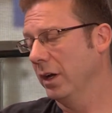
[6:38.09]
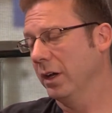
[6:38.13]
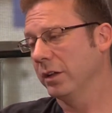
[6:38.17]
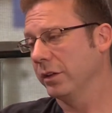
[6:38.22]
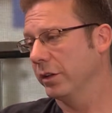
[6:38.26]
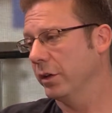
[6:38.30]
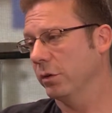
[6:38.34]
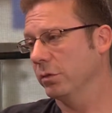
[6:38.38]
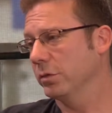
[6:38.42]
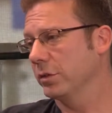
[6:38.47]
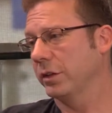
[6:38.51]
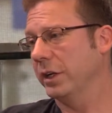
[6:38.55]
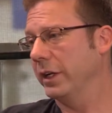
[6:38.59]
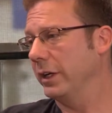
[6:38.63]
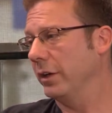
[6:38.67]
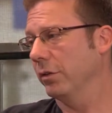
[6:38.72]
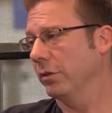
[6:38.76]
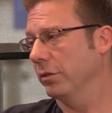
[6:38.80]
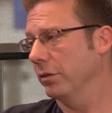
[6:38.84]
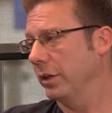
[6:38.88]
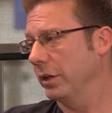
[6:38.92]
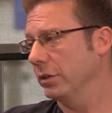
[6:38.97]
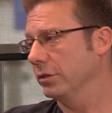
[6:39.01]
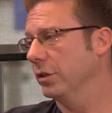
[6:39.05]
Those
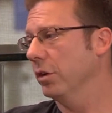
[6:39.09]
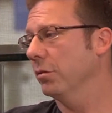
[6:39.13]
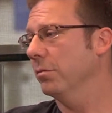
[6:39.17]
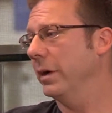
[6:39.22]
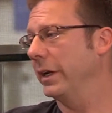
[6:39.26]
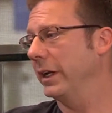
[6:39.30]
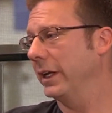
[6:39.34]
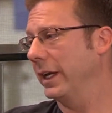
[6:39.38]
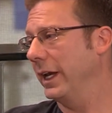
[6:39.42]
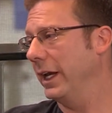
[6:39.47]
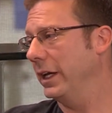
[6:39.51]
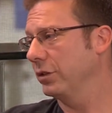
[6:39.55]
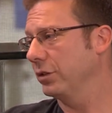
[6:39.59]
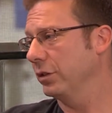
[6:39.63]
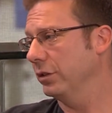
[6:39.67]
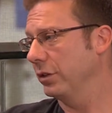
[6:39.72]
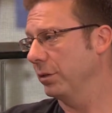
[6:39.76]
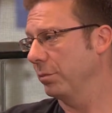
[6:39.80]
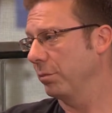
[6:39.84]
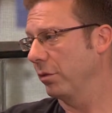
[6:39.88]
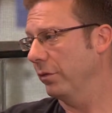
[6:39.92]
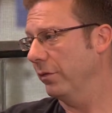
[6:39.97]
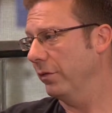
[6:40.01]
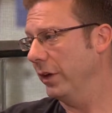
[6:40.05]
there's no medication to
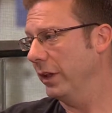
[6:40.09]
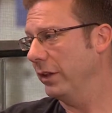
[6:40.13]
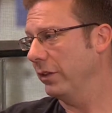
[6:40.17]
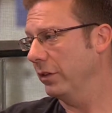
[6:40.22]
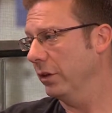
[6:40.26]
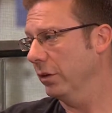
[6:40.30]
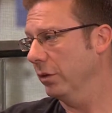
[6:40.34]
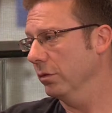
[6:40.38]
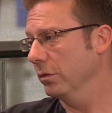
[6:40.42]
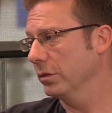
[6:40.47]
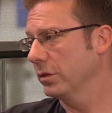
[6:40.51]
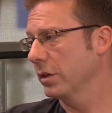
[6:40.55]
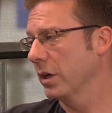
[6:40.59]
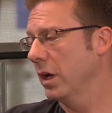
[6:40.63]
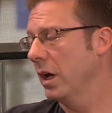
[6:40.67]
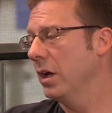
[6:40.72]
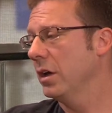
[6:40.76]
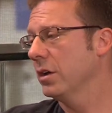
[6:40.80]
prevent those.